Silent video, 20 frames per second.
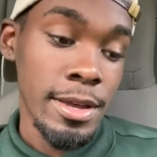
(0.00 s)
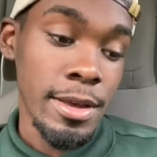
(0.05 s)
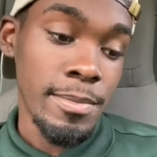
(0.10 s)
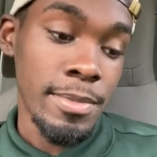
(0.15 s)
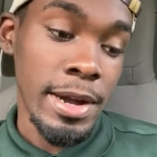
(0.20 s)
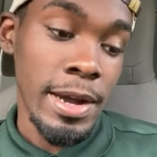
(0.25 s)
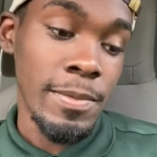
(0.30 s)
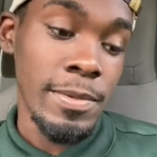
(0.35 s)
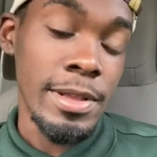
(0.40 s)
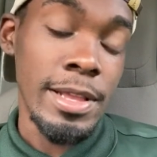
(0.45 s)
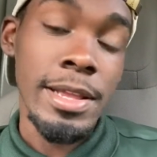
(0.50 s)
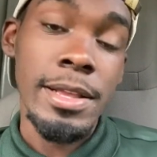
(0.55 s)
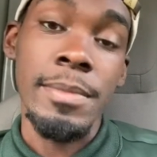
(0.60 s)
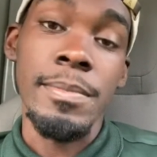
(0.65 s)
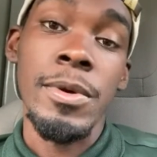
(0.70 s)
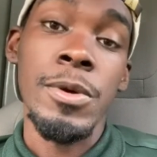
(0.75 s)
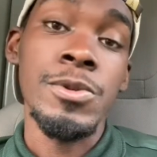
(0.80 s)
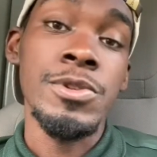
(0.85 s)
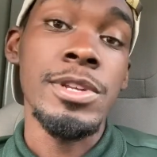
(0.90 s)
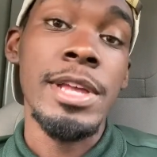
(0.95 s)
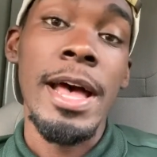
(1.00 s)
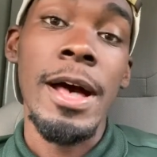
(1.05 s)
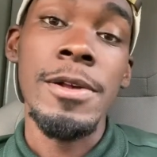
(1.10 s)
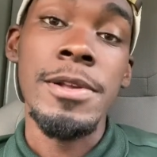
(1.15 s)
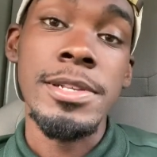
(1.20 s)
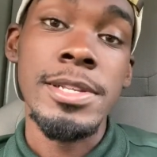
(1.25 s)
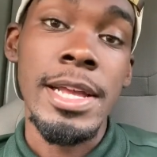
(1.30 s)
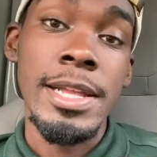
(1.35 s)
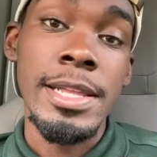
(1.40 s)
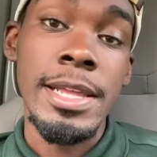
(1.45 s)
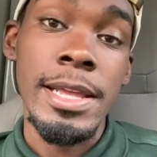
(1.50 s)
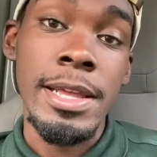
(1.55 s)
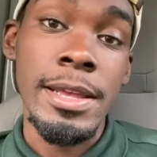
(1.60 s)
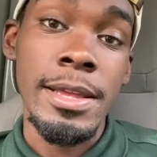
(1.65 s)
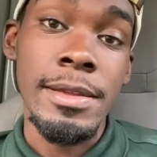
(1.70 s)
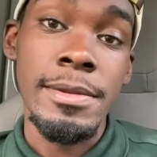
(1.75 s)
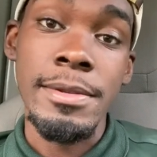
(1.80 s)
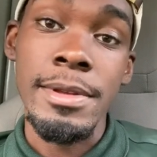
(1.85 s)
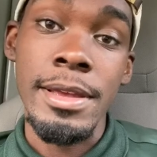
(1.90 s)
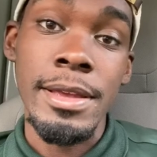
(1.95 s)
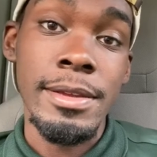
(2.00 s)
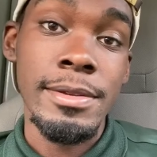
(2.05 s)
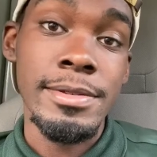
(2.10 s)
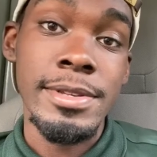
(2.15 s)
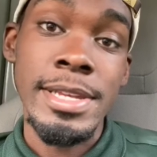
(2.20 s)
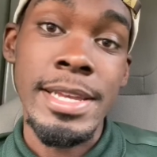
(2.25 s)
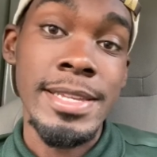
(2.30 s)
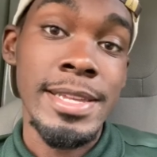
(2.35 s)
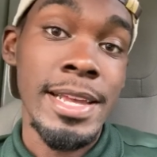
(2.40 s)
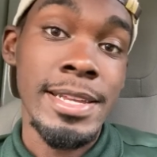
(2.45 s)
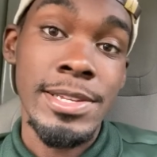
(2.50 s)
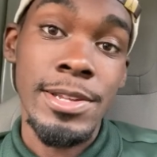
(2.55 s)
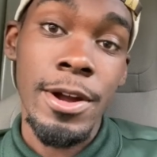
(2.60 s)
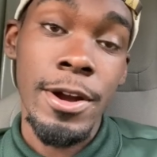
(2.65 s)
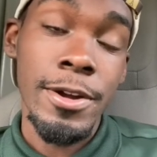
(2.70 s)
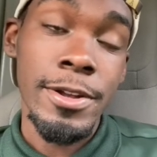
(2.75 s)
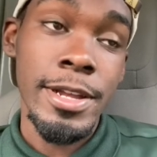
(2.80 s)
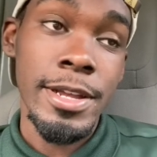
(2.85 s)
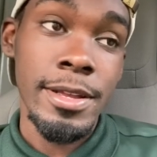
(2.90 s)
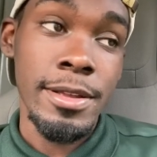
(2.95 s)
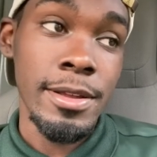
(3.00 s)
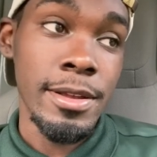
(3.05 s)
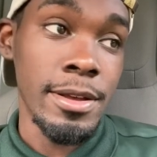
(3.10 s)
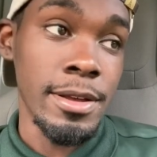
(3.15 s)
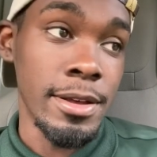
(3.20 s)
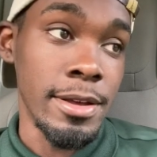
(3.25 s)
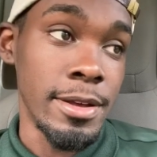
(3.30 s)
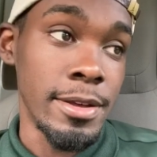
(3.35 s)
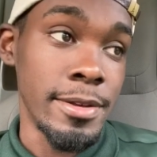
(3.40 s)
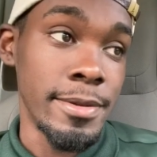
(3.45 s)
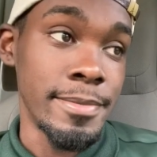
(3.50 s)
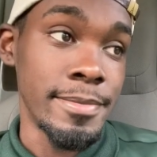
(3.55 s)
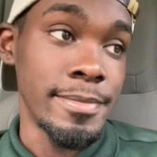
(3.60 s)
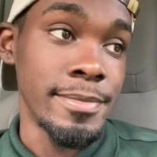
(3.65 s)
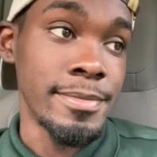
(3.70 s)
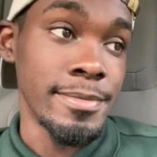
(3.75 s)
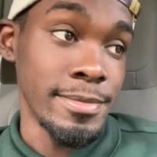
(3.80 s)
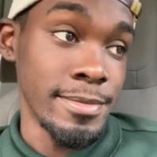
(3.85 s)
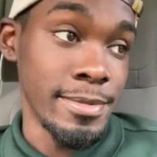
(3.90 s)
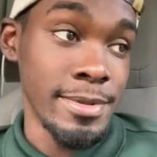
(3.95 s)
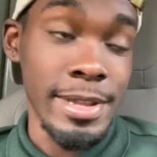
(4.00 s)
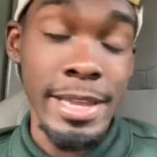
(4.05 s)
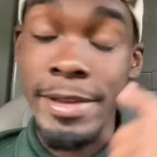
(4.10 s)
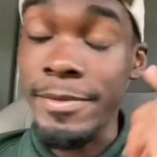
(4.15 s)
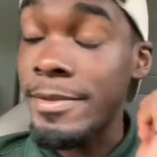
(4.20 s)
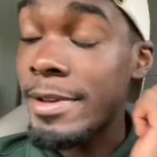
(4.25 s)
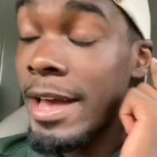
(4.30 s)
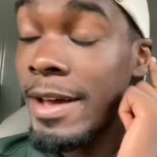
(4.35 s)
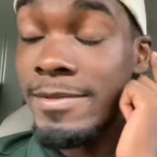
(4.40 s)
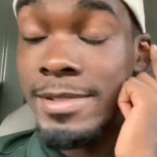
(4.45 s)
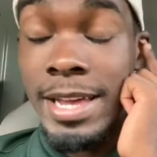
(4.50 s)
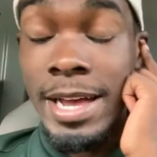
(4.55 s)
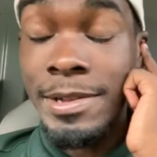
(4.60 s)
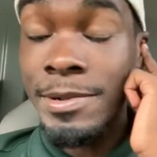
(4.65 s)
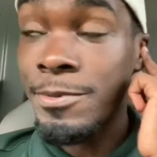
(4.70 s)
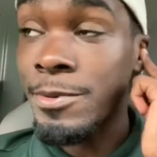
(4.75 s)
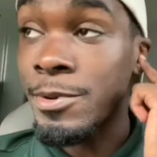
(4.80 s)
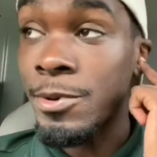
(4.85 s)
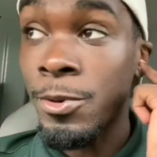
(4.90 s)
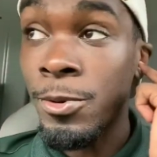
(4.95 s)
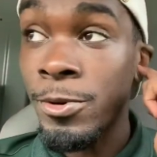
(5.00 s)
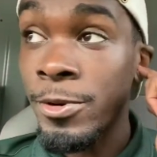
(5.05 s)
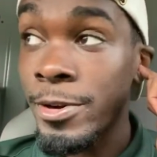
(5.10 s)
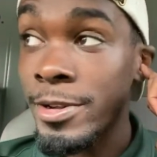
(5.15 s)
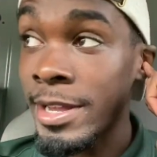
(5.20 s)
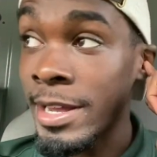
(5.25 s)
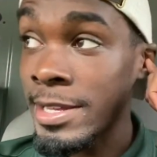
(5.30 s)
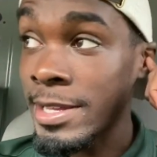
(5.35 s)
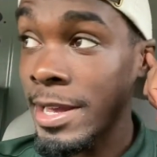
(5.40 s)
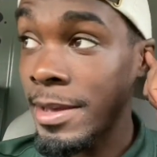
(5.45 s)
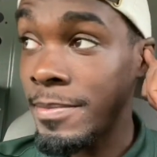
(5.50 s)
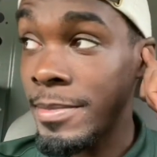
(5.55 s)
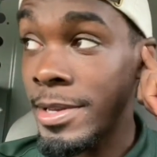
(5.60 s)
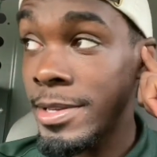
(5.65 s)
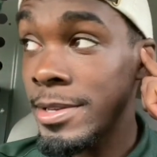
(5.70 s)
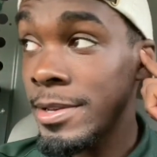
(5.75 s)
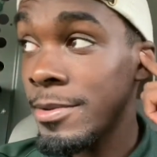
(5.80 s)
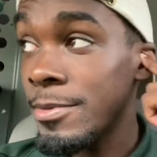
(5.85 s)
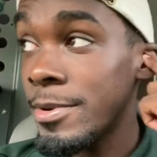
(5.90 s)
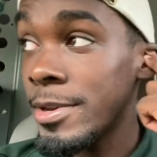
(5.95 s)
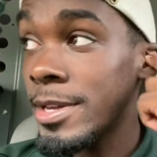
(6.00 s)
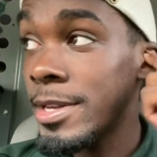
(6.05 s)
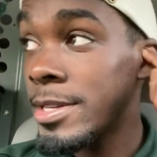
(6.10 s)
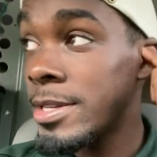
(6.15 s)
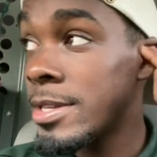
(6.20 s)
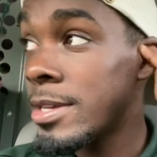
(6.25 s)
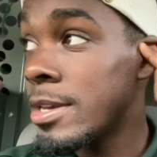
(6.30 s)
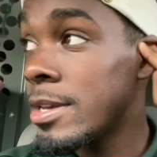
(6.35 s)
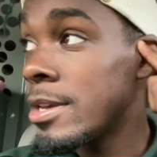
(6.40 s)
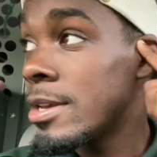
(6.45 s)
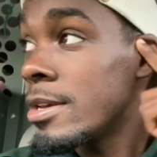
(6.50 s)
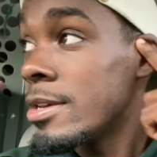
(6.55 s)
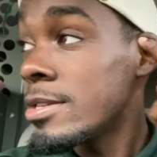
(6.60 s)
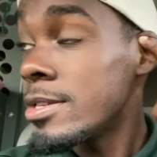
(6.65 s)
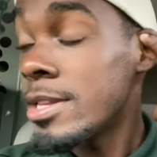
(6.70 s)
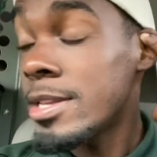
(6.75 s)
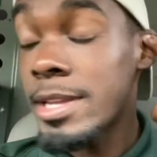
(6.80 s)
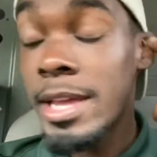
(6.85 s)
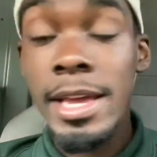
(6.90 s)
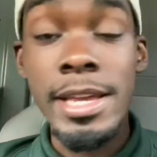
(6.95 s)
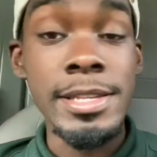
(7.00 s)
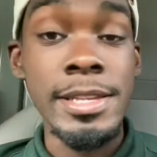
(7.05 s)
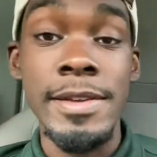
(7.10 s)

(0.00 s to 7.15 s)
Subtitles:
Probably did the most houses I did since I started. Didn't even have time to record. That's how busy it was. Today's